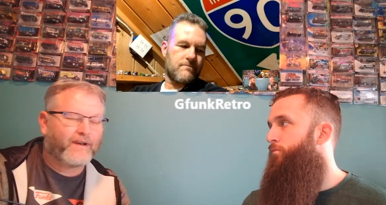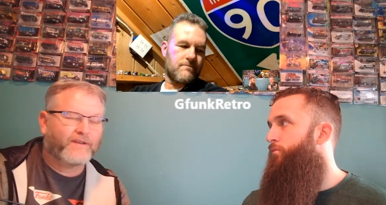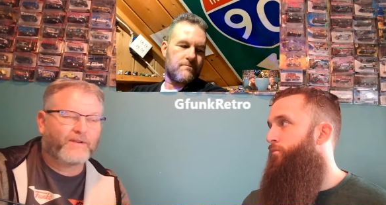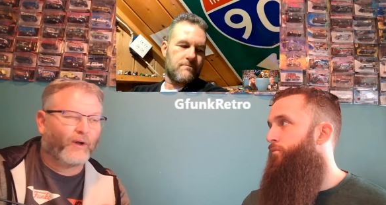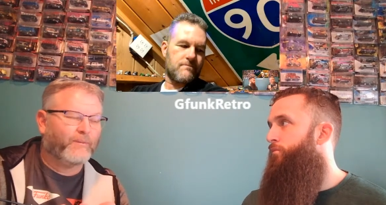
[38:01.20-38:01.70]
Speaker 1: you
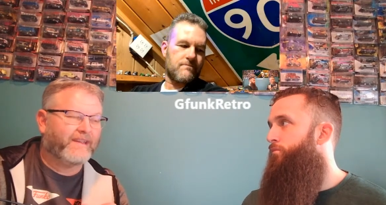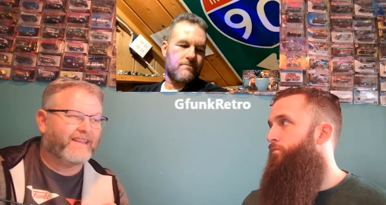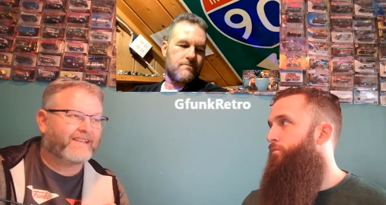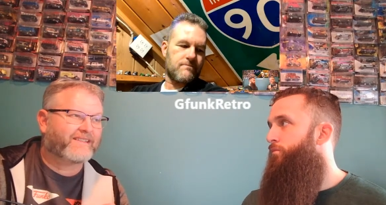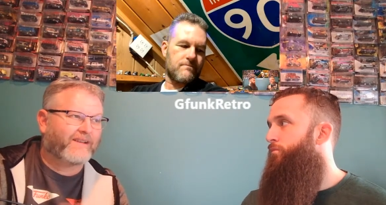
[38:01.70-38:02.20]
told me
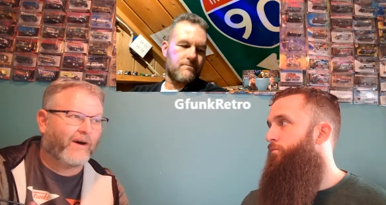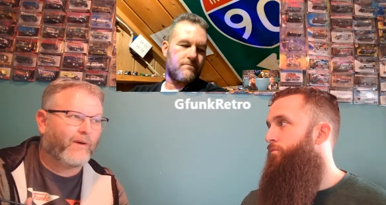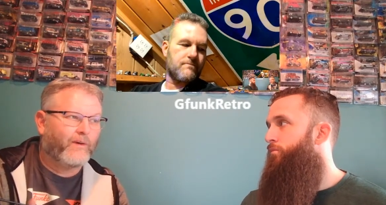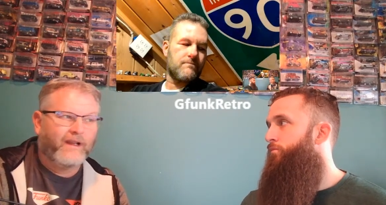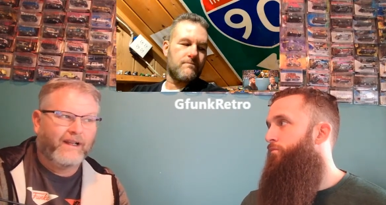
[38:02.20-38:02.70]
this,
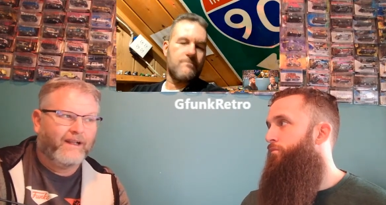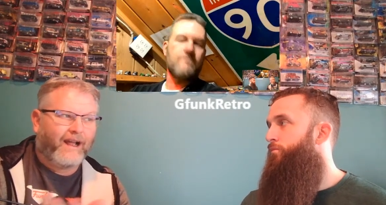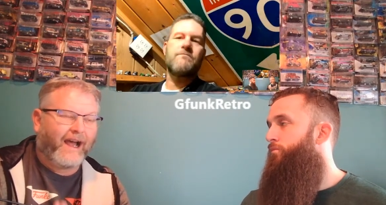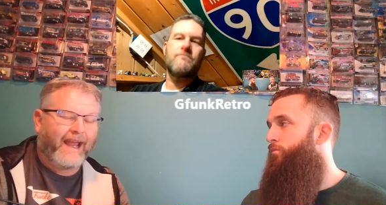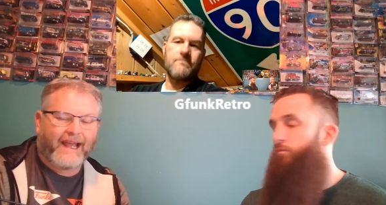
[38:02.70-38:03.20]
so
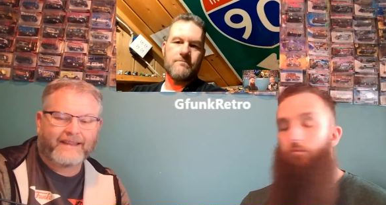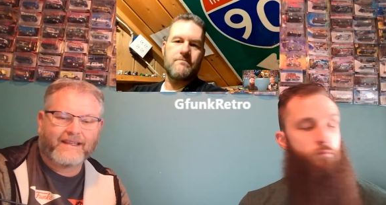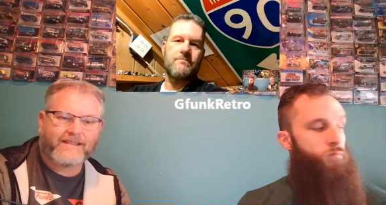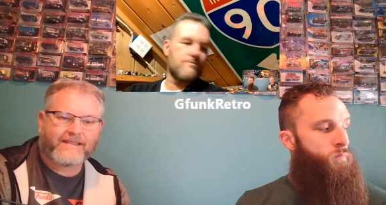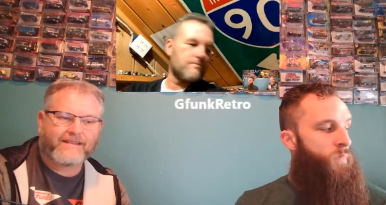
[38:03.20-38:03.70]
I had
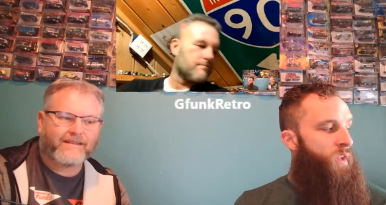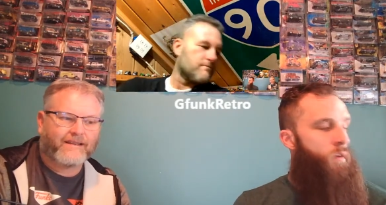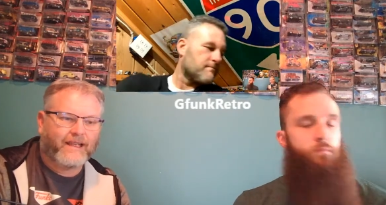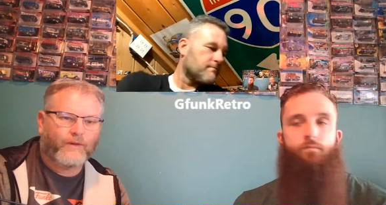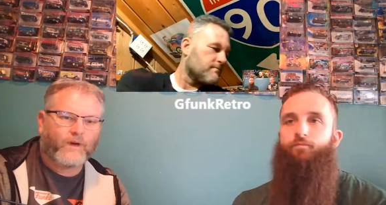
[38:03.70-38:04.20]
this
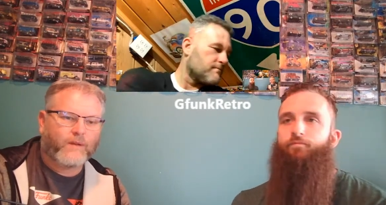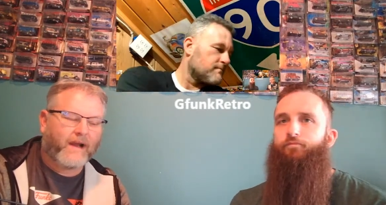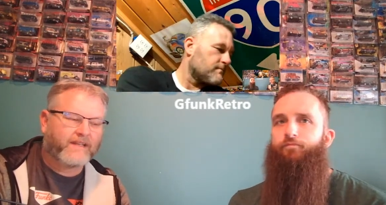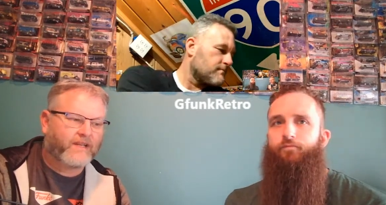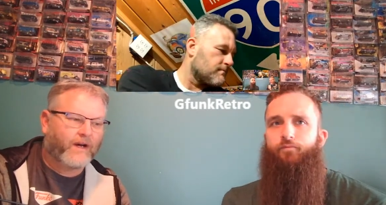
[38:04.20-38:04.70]
in one of my
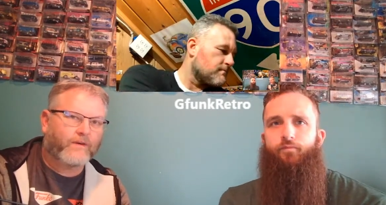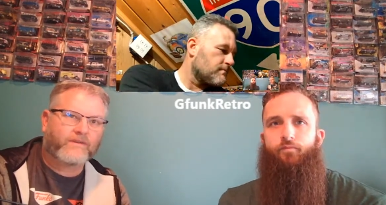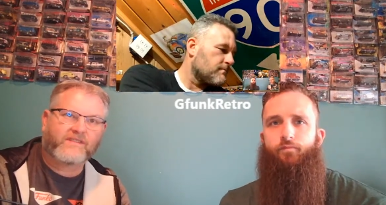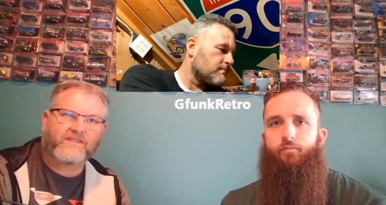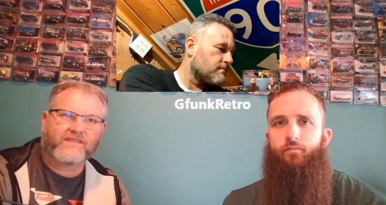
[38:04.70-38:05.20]

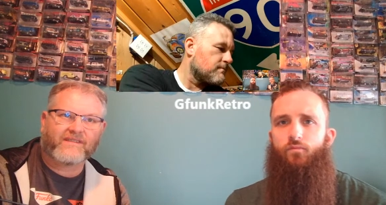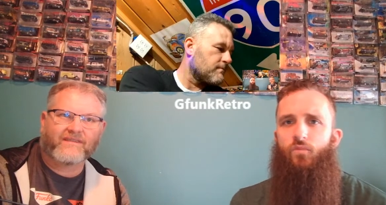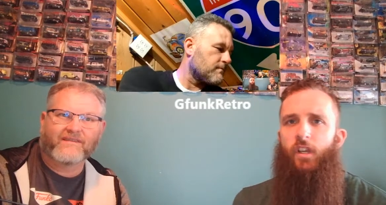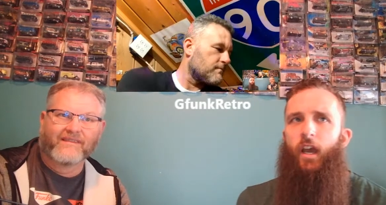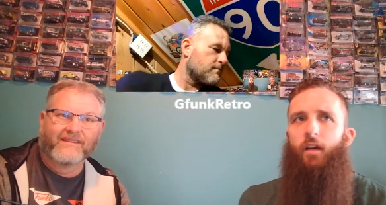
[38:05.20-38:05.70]
totes.
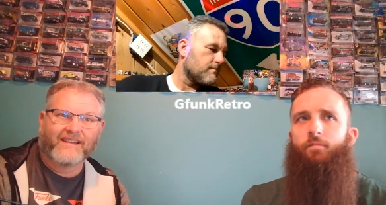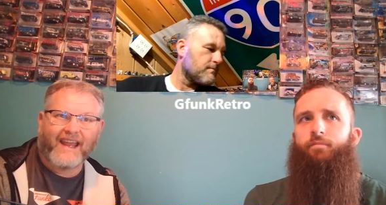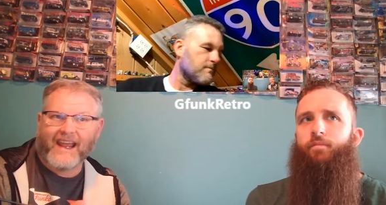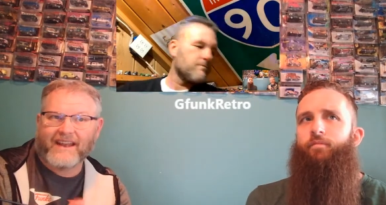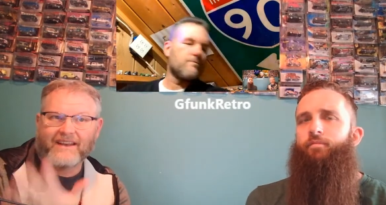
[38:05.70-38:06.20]
Yeah.
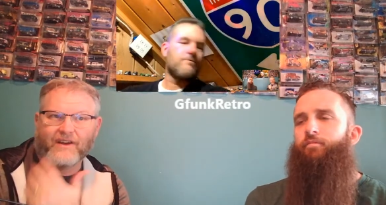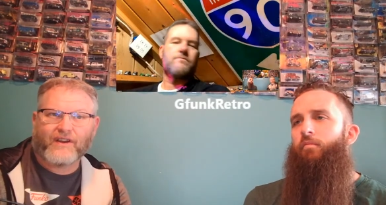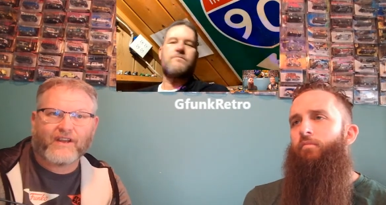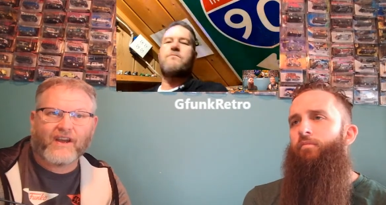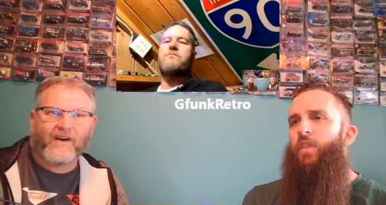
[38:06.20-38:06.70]
And here you
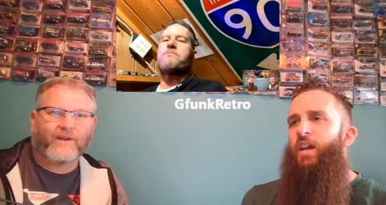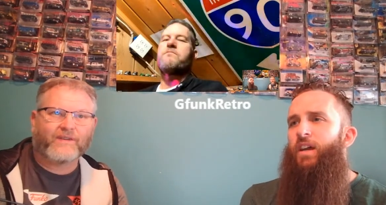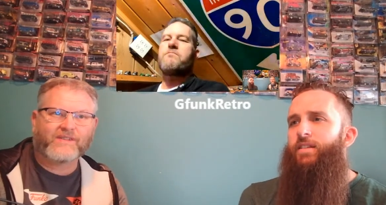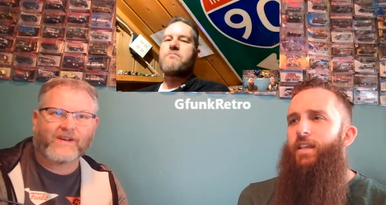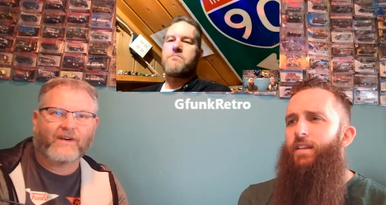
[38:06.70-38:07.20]
go.
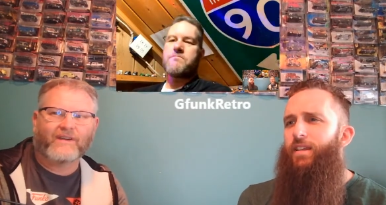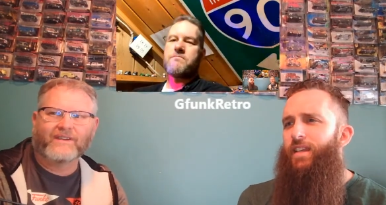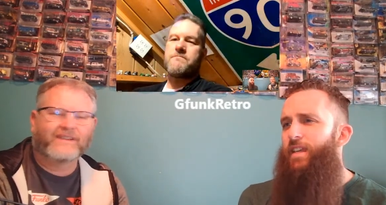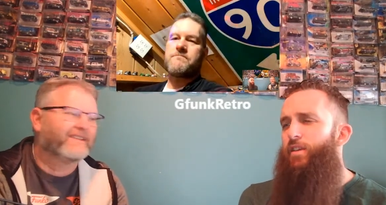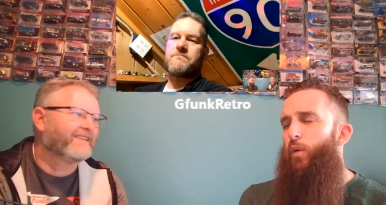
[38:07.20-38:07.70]
Speaker 2: So
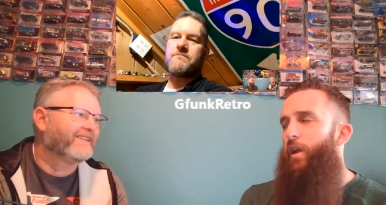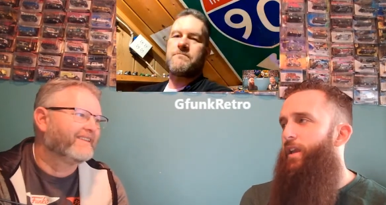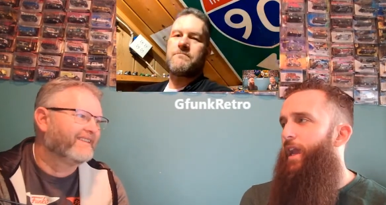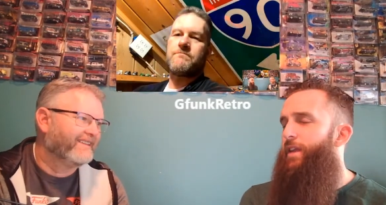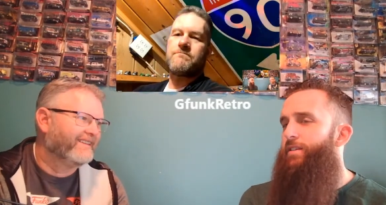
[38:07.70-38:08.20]
easy way to
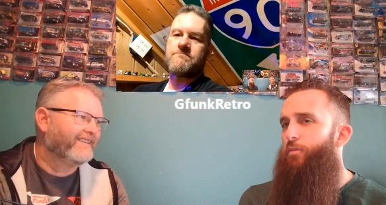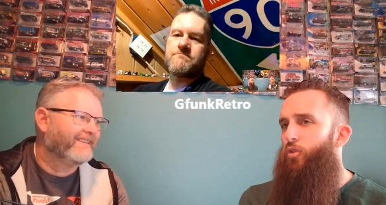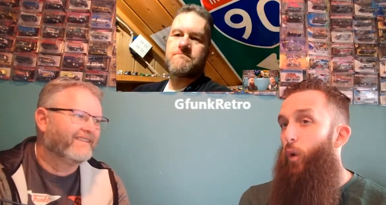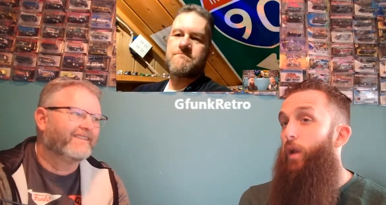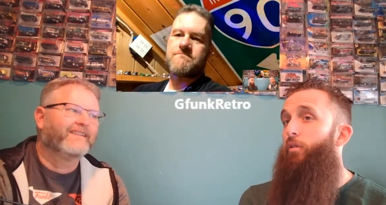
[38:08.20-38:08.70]
gain some
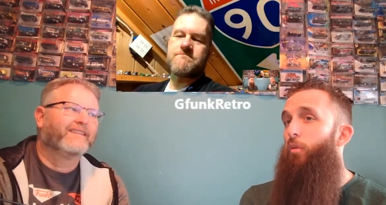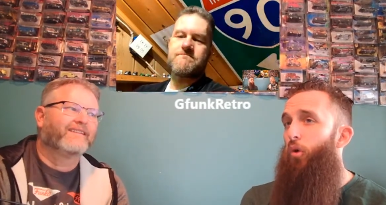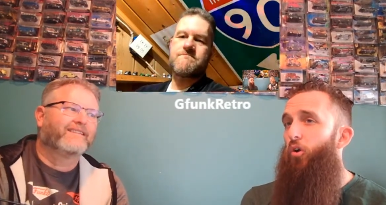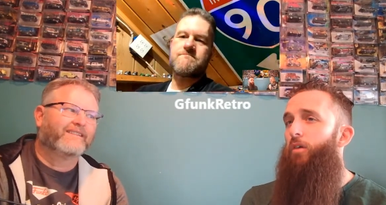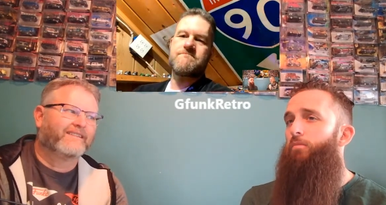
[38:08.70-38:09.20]
quick
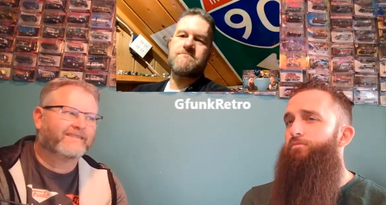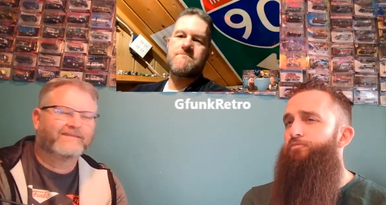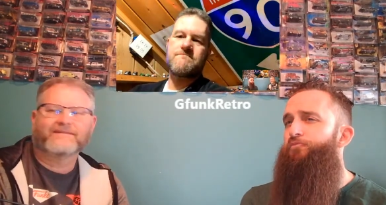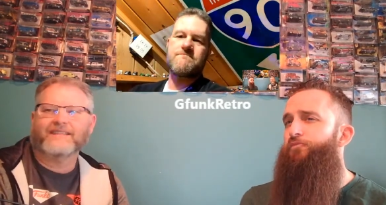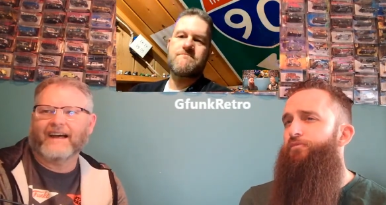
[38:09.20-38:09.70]
rapport.
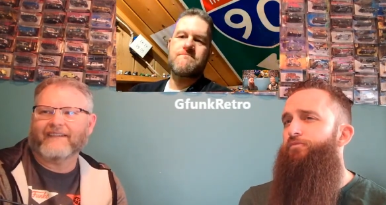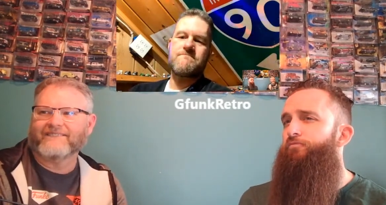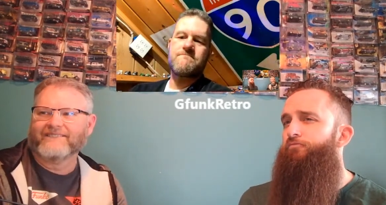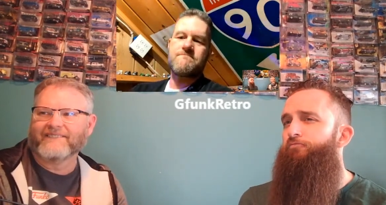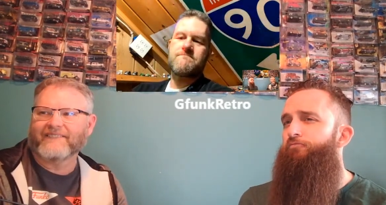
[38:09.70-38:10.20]
Speaker 1: Yeah.
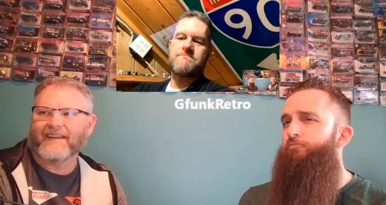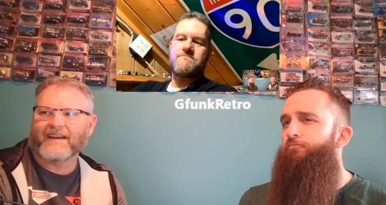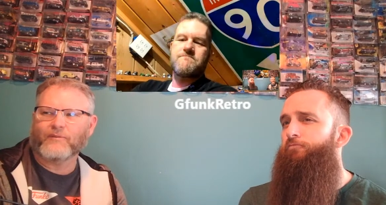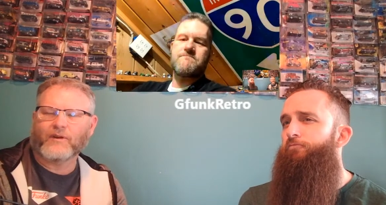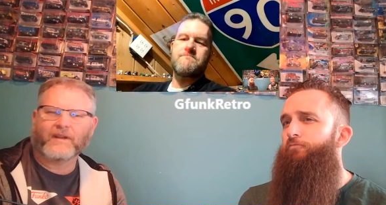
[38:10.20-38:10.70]
Yeah, it
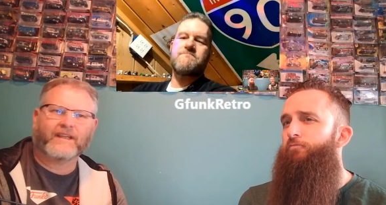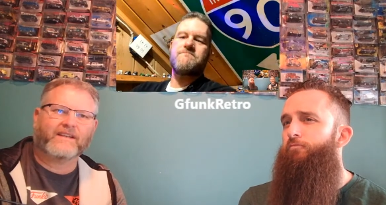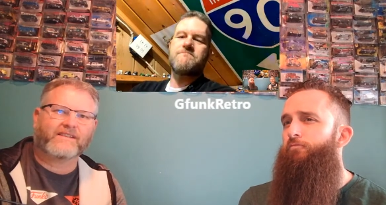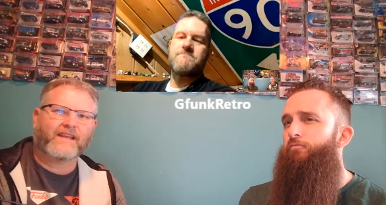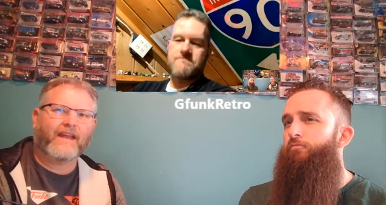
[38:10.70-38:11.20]
really
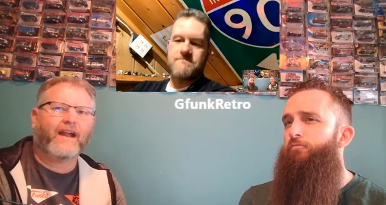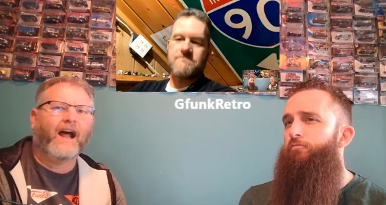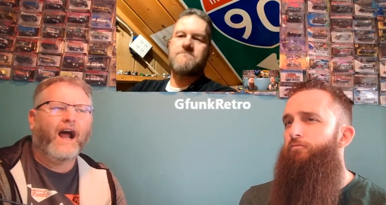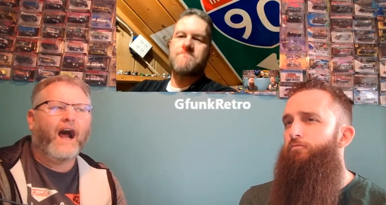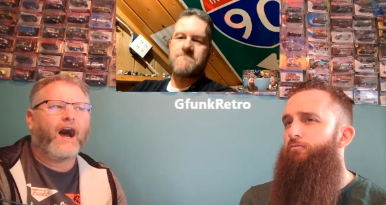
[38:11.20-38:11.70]
is. And
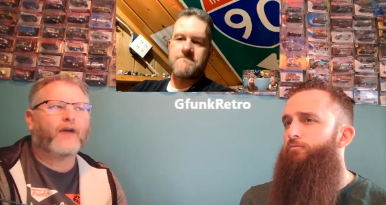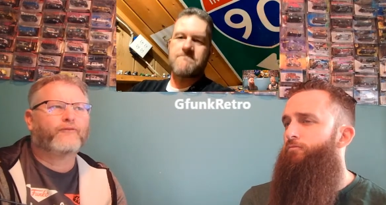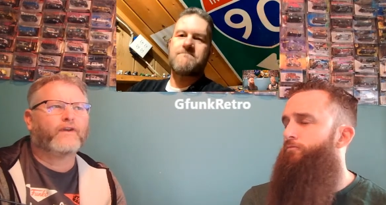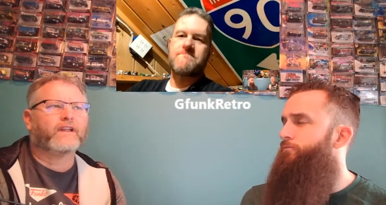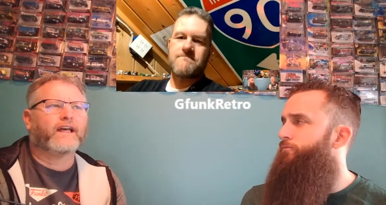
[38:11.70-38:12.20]
I
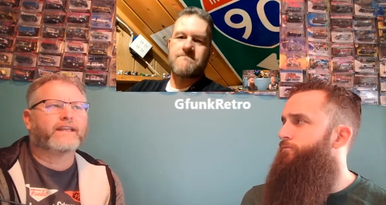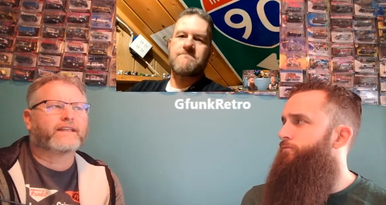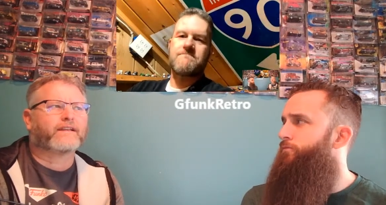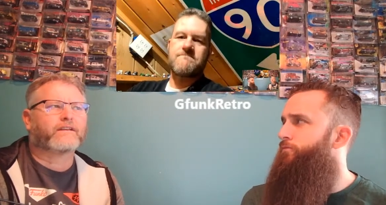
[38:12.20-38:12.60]
feel like